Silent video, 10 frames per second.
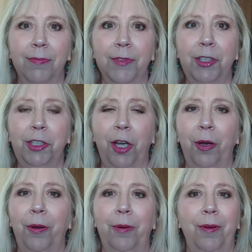
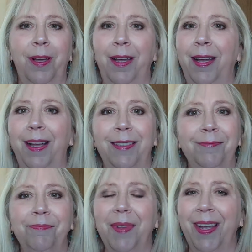So
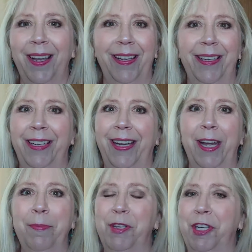
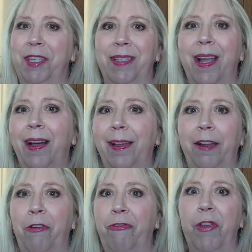I'm just not
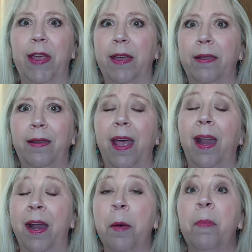a fan,
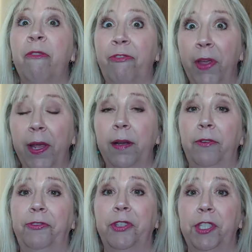and I'm a fan
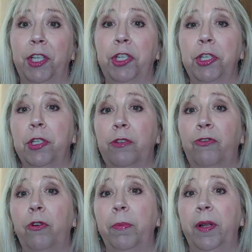of Physicians
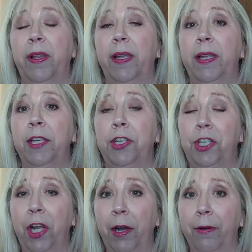Formula in
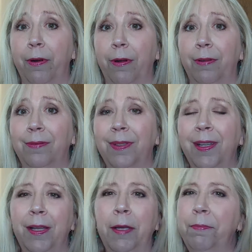general,
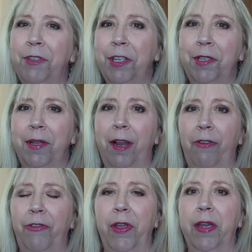just not
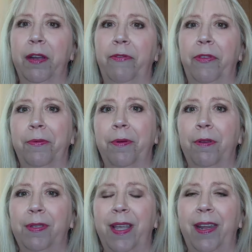a fan of the
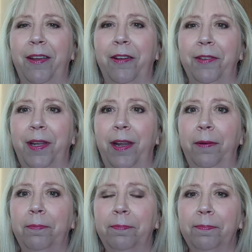Rosé all
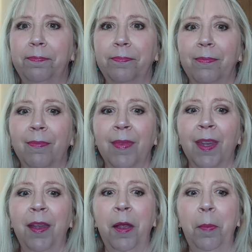day.
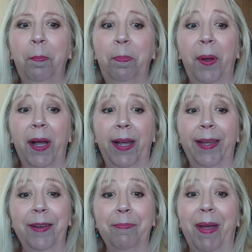
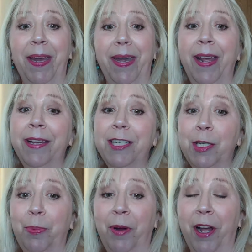But my
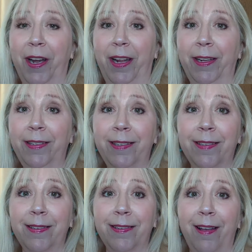next
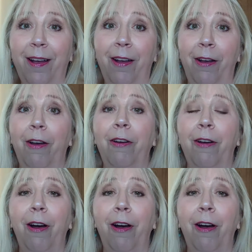products are